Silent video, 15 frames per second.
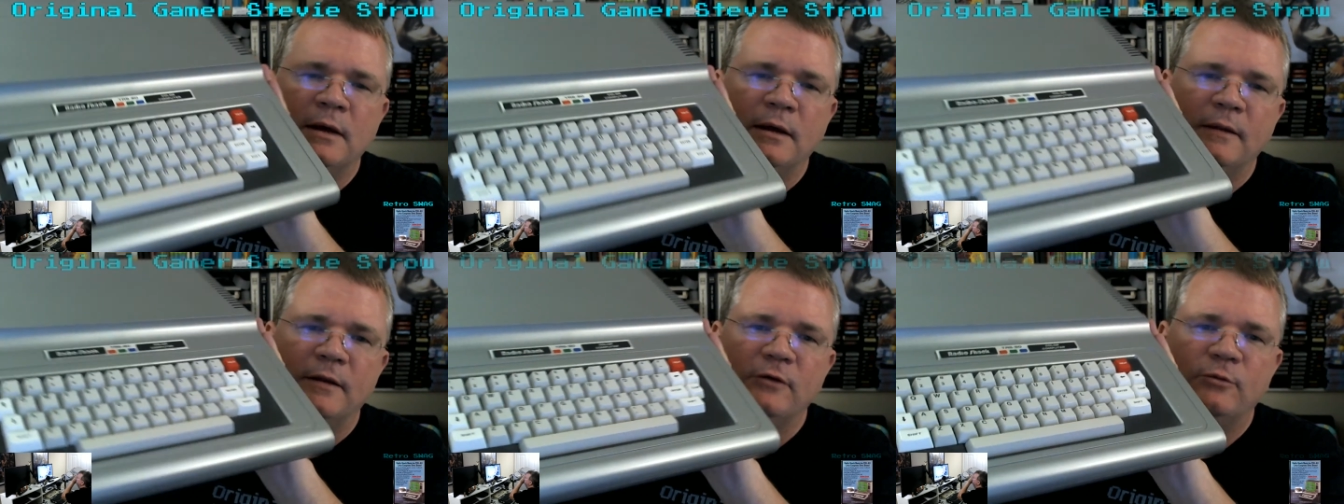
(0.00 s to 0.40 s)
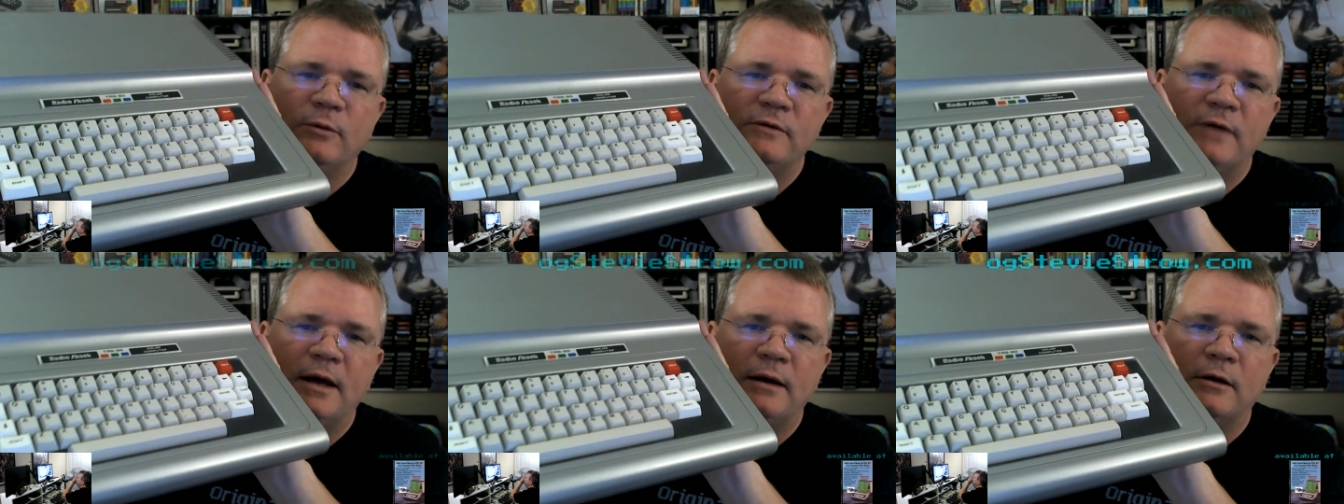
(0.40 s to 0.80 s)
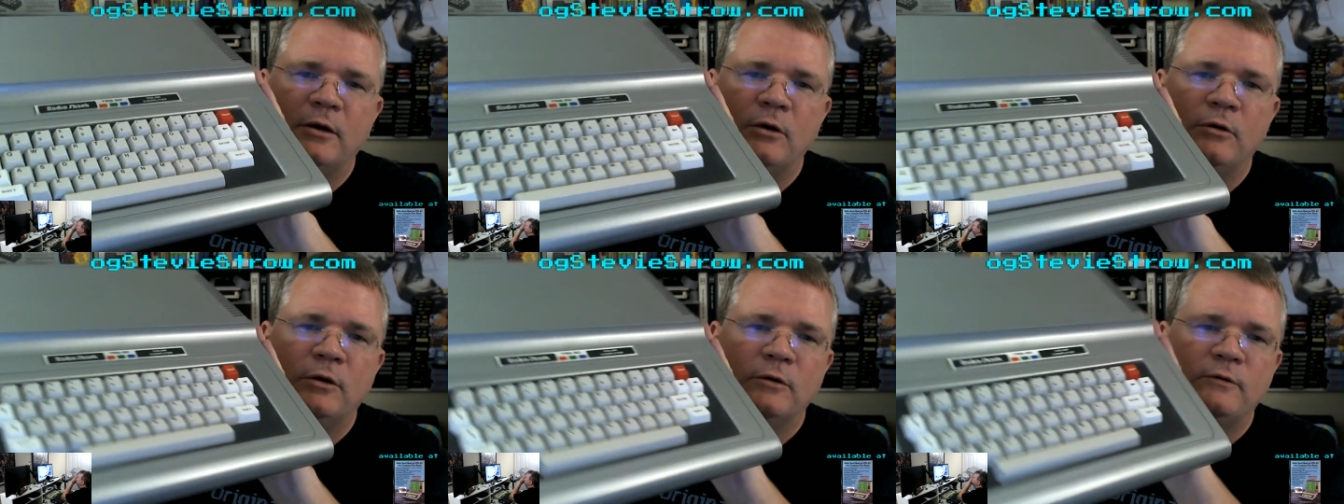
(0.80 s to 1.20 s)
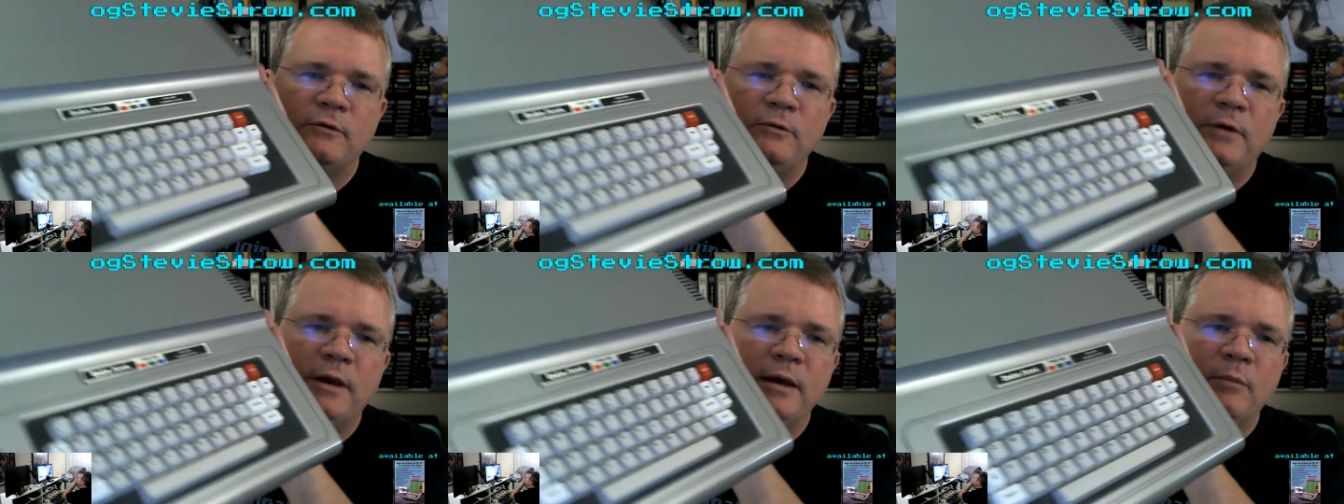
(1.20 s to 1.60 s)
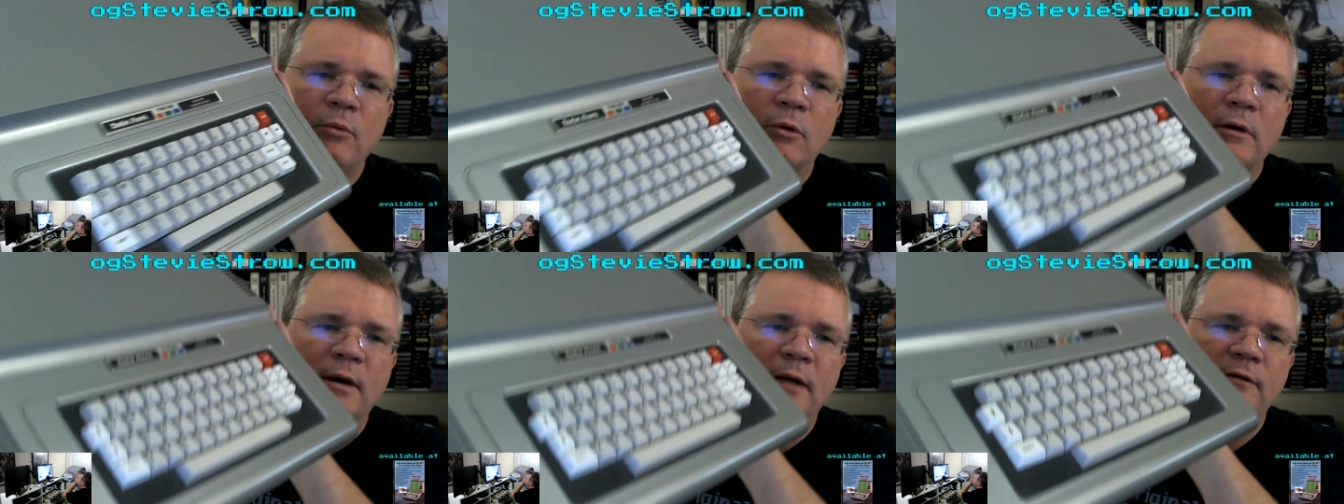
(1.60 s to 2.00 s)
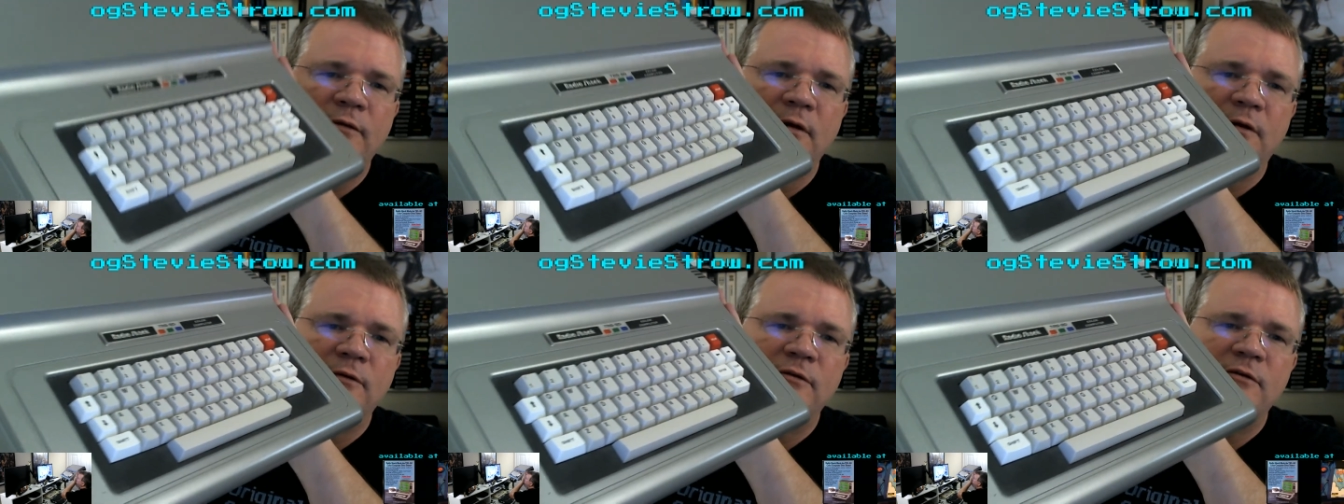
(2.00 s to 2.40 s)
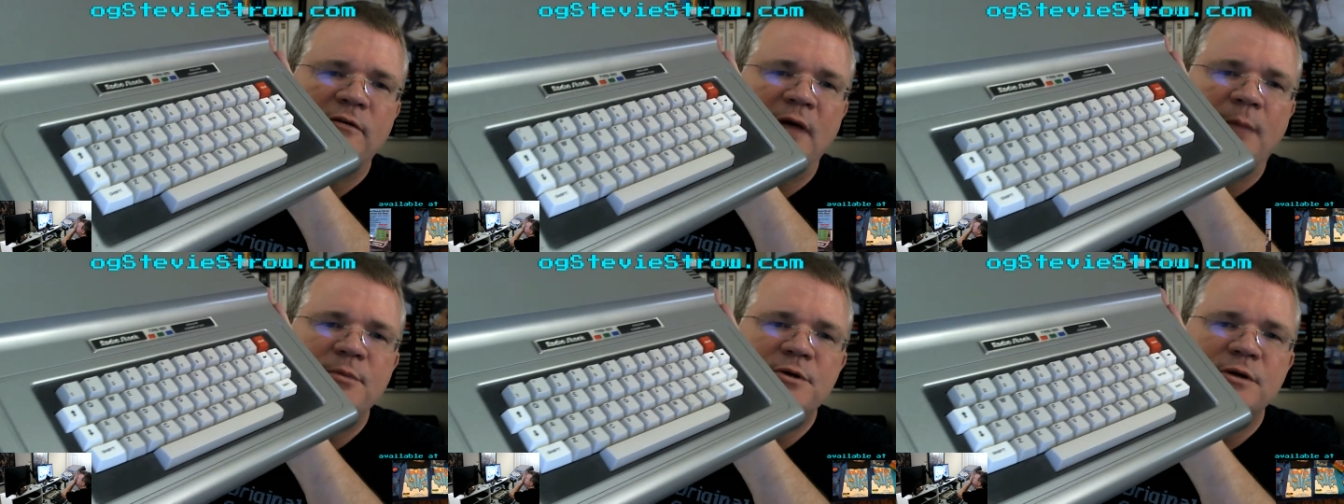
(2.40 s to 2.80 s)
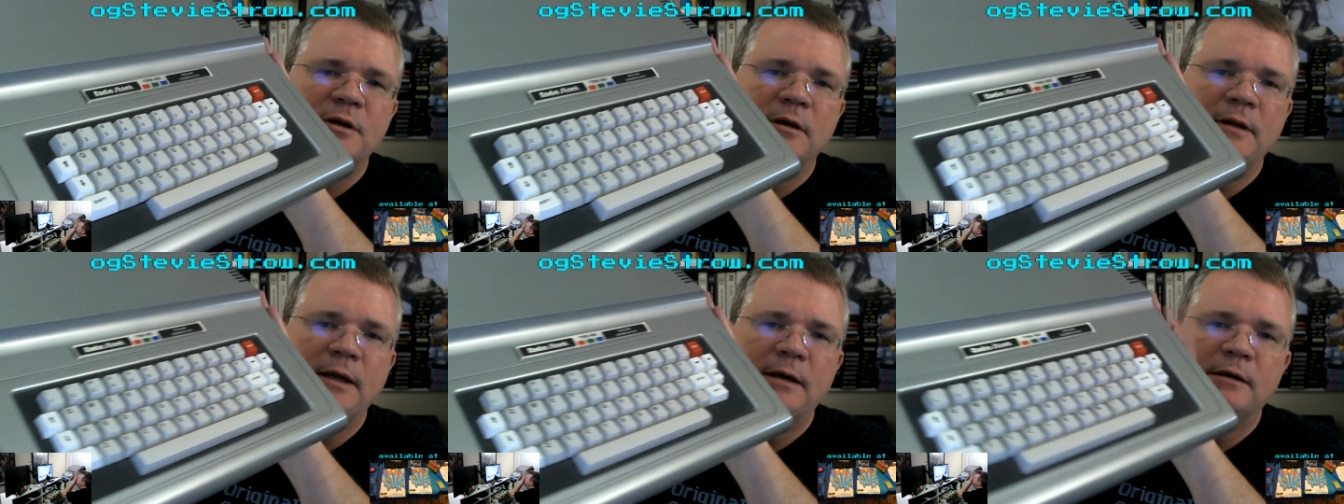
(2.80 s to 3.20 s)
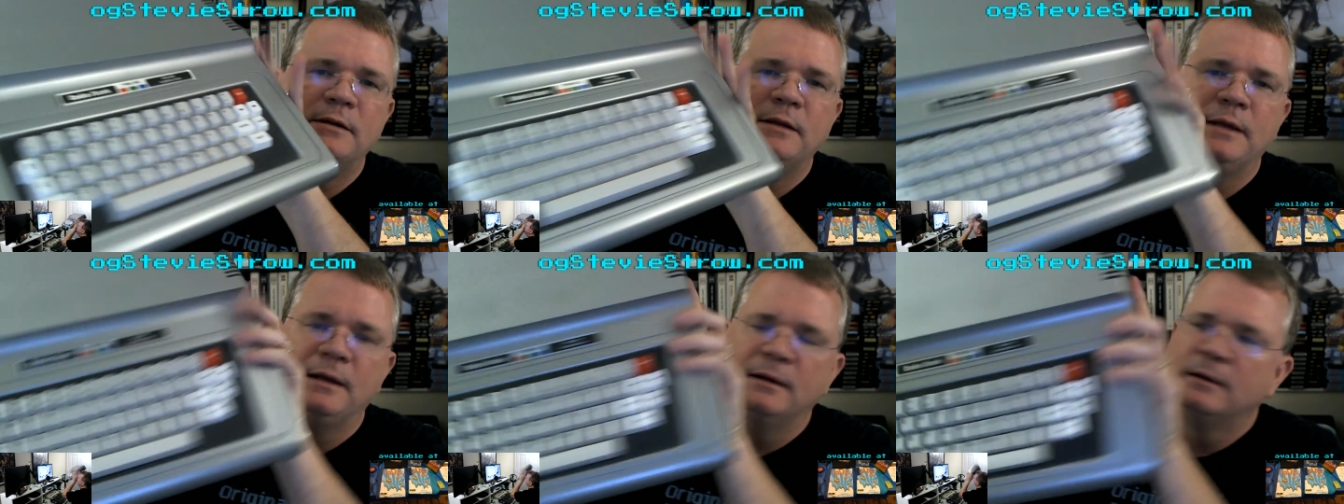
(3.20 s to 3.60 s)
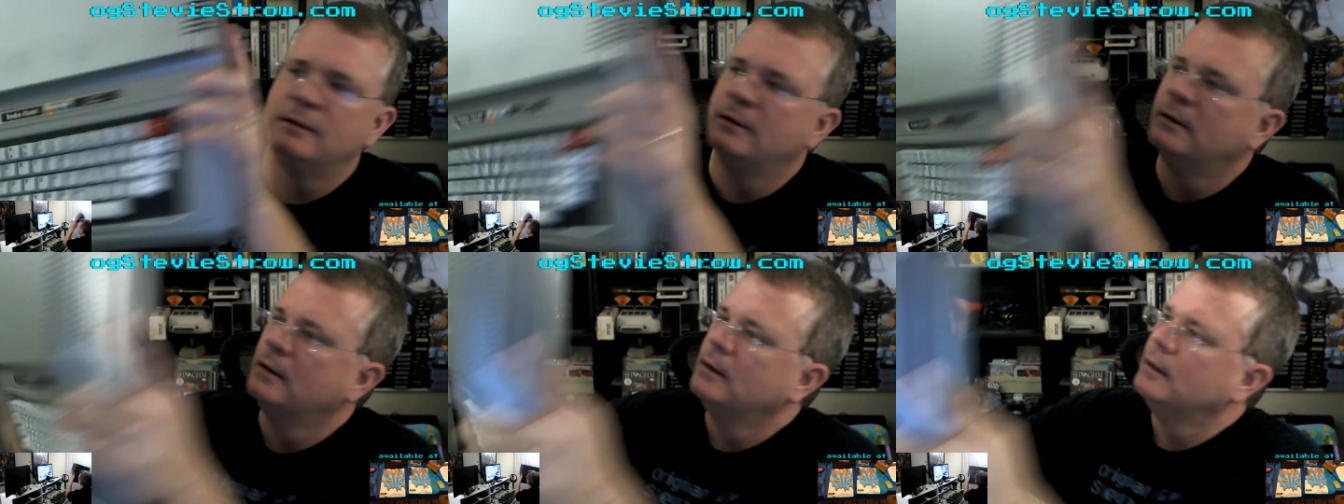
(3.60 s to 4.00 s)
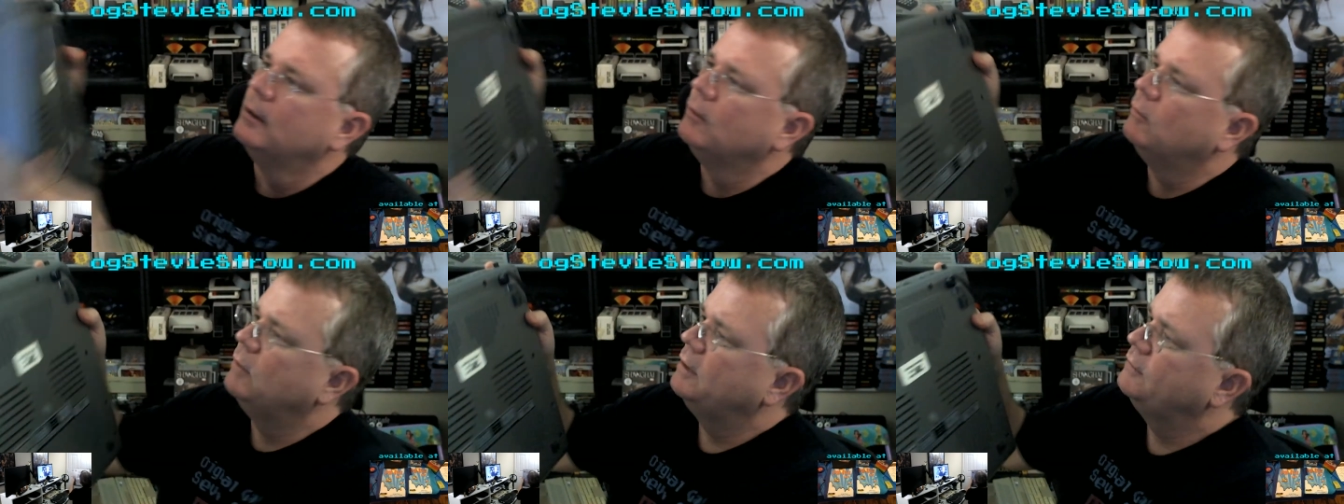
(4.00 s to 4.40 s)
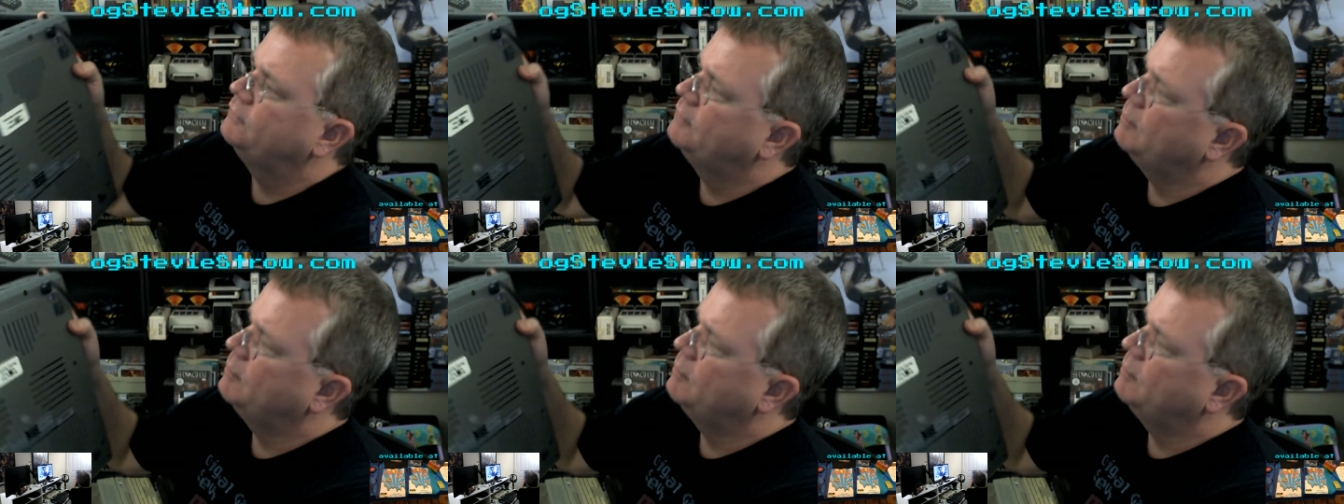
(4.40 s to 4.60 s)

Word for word: This one's got a Coco 2 keyboard that's exceptionally clean. What is the,